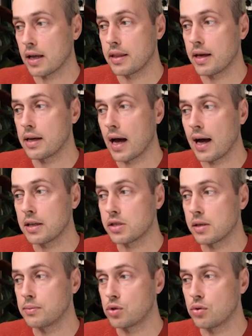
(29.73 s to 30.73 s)
and then adds
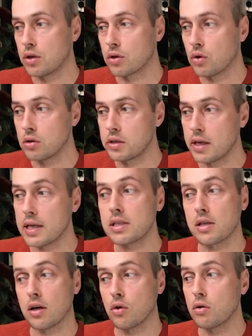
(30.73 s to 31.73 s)
them to the
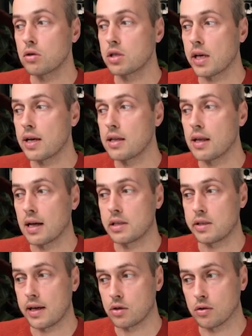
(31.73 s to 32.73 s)
context alongside a
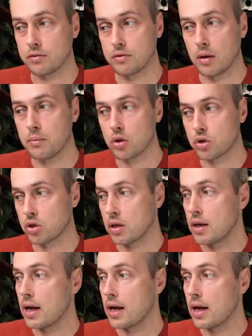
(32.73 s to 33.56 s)
set of numbers.